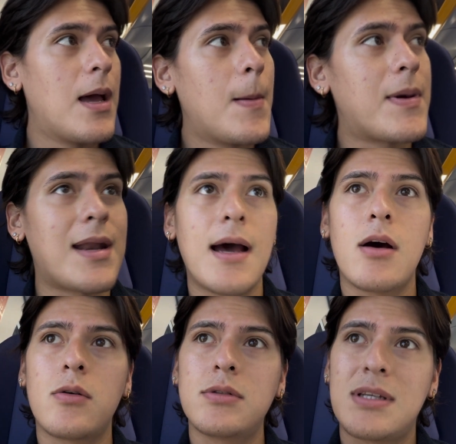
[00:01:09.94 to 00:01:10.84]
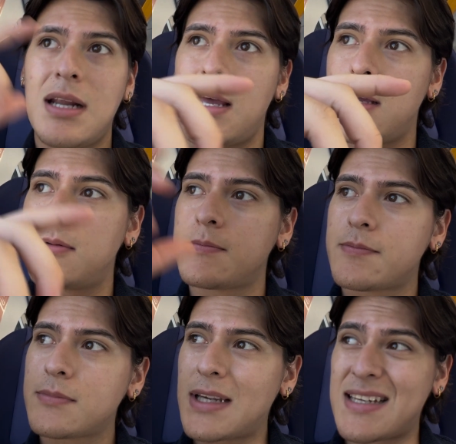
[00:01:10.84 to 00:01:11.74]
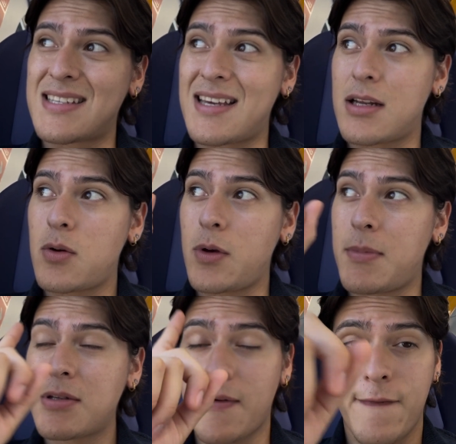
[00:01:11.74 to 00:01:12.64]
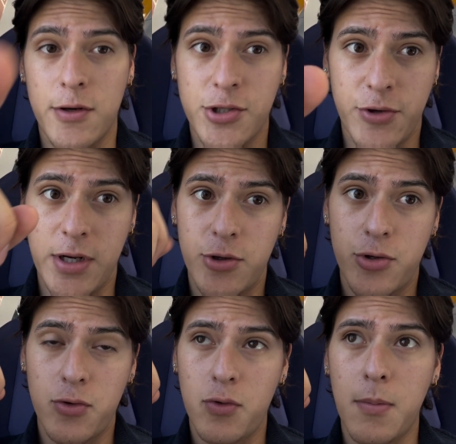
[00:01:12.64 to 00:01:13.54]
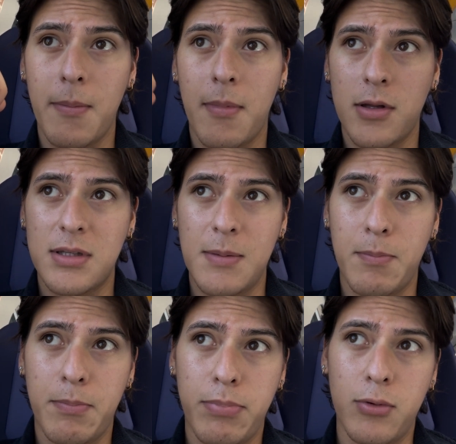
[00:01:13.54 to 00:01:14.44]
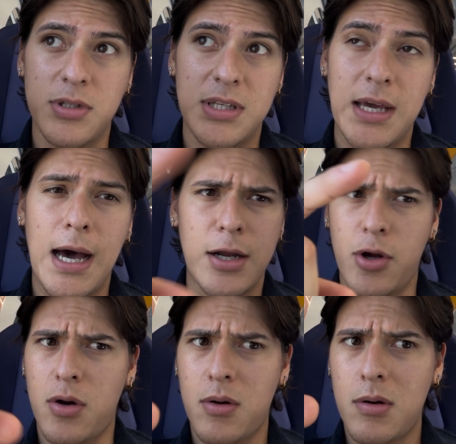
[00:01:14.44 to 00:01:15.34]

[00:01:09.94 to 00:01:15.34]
But now today, like I said, we missed our first train to Montepulciano.